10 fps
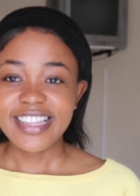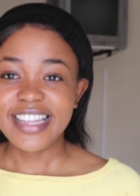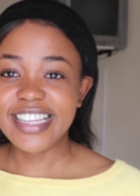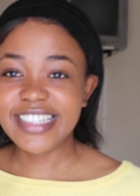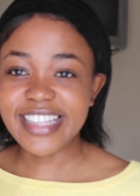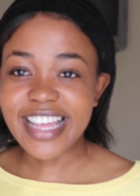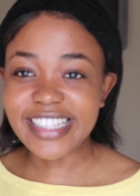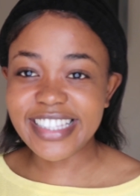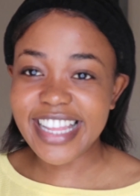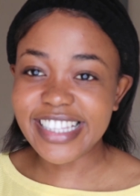let's
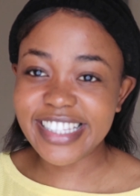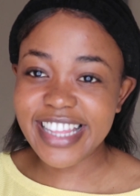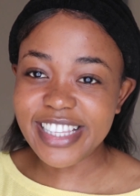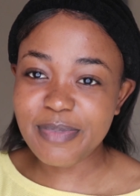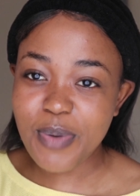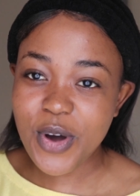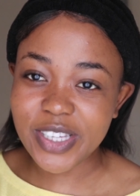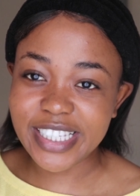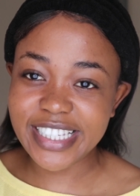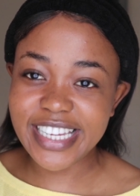
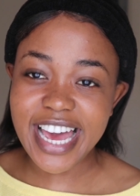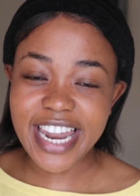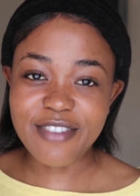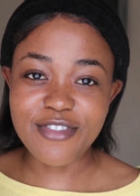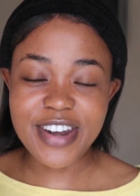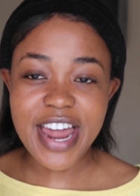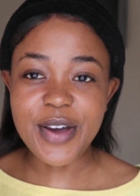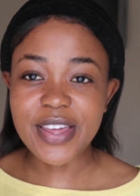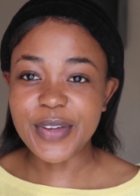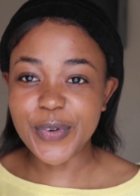pause Nyana for now,
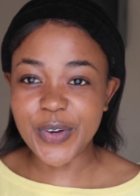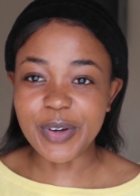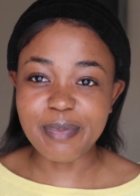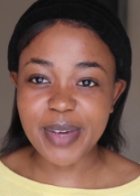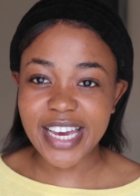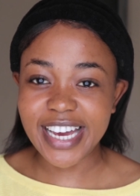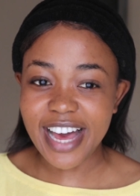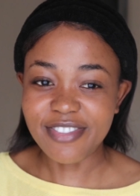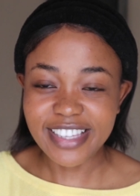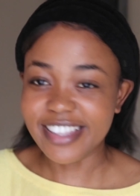and then we'll go back
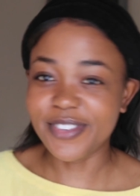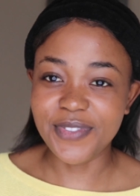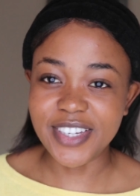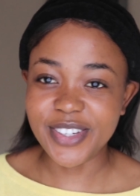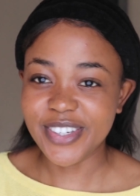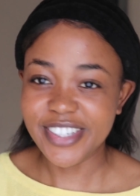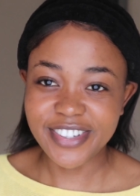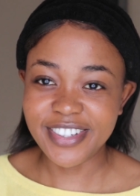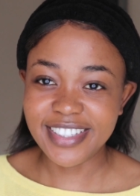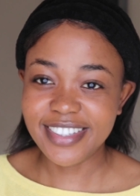after this video, you
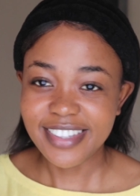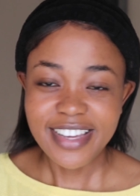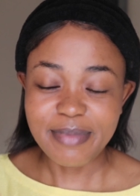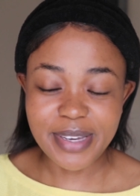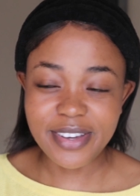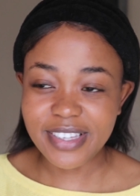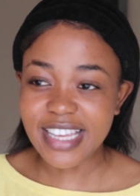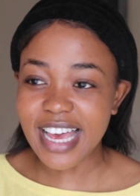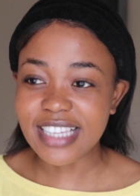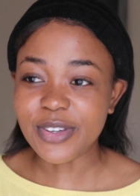know, because
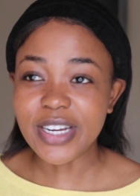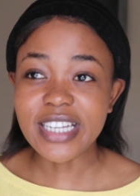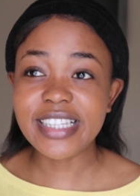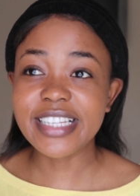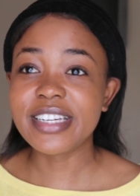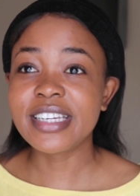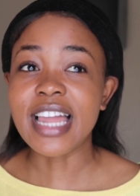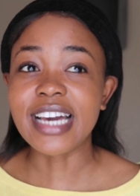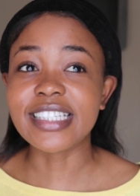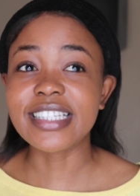guys, honestly,
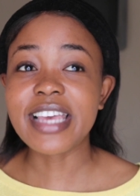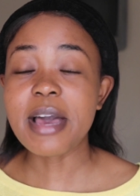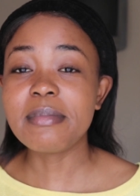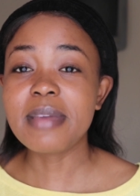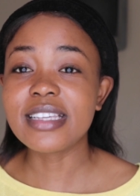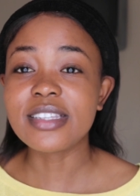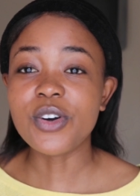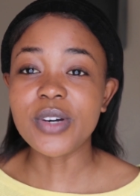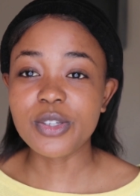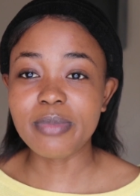like, this cam is
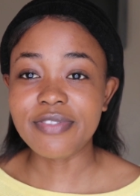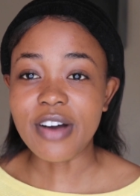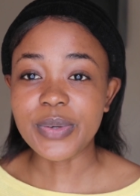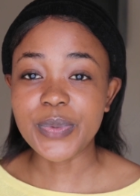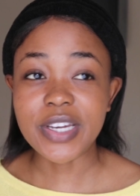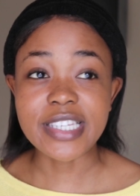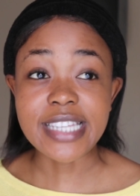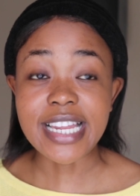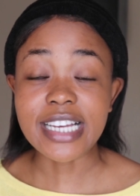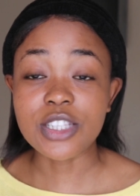nowhere to be found where I
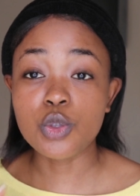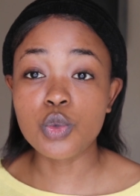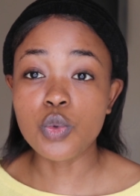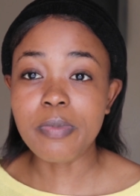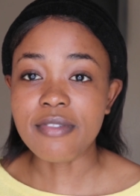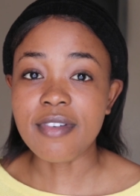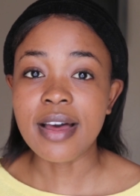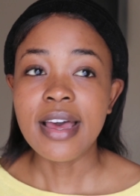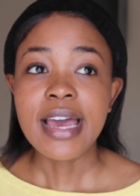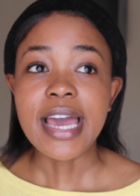stay. Like, it's super
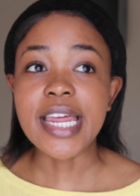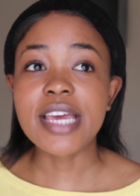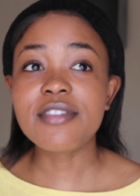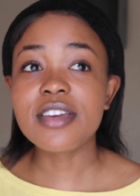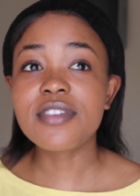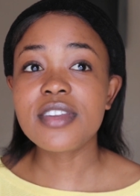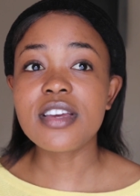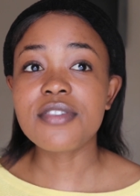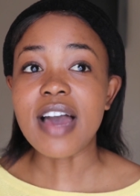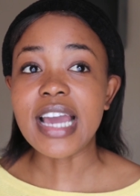far, and even
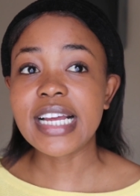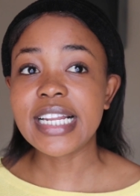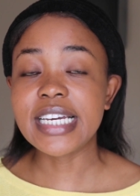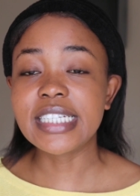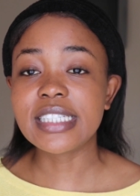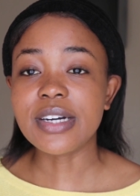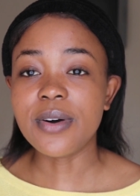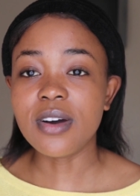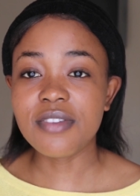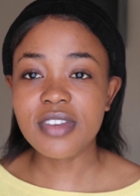if I clicked
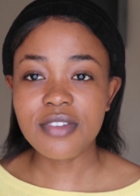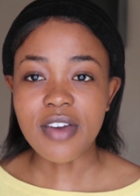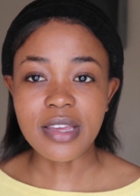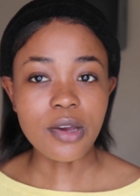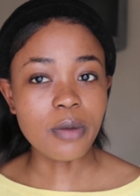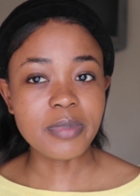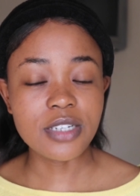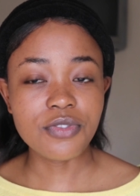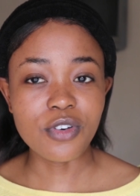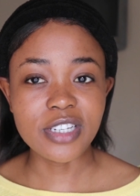or even if I
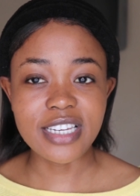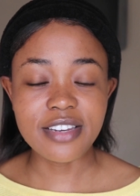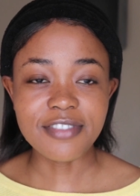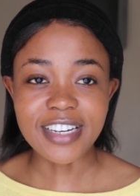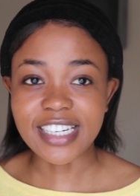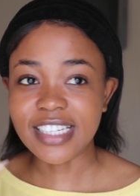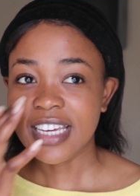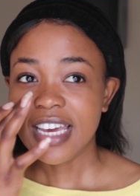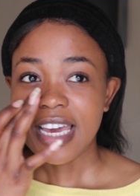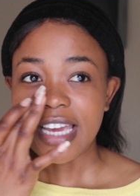opted for delivery,
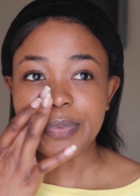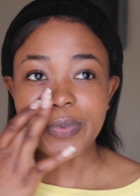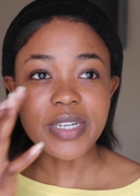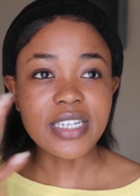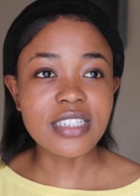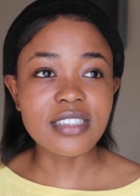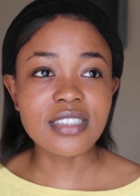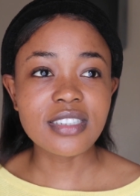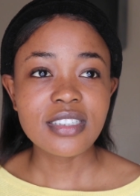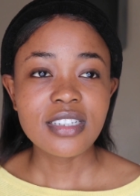it
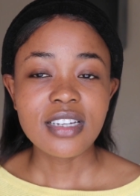wouldn't,